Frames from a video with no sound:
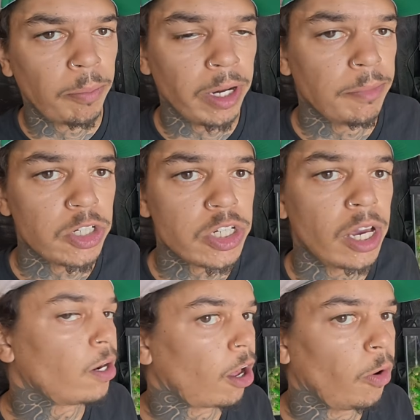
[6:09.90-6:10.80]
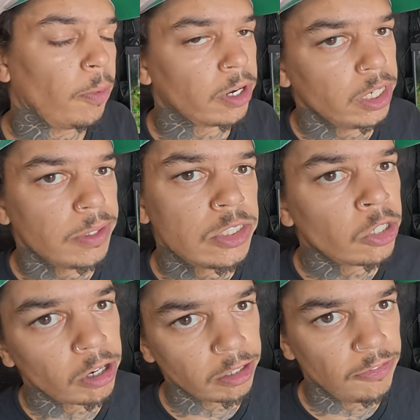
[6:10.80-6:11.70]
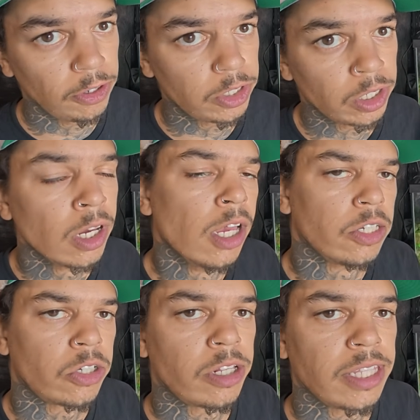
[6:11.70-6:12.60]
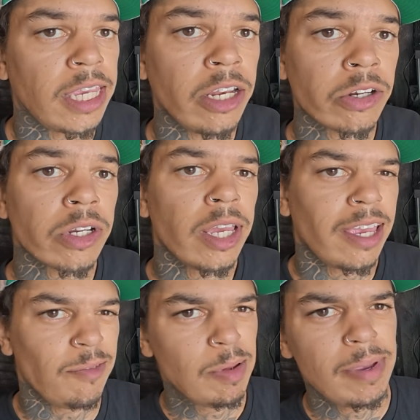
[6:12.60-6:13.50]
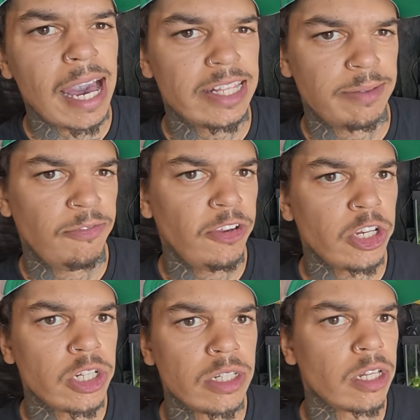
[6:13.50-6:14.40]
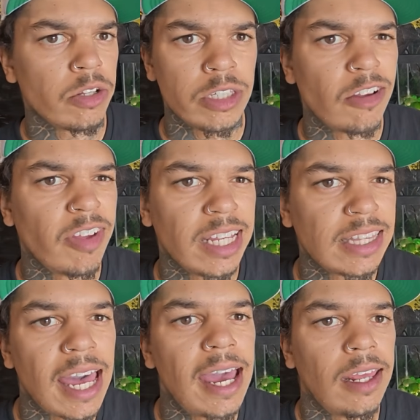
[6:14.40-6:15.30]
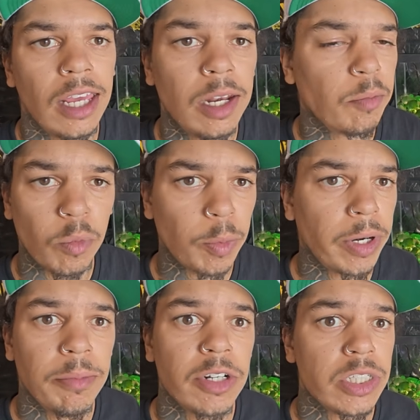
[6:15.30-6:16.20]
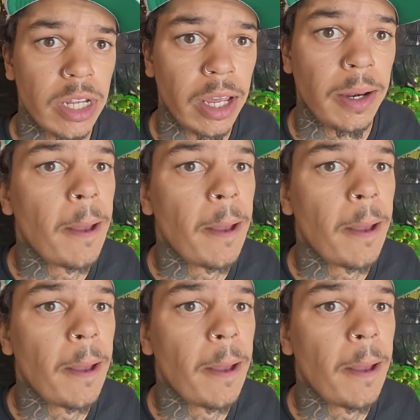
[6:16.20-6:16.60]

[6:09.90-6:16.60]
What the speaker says: pretty much done. All we want to do is turn on the filter, turn on the heater, and maybe add some fish and other stuff like that, and we're pretty much done.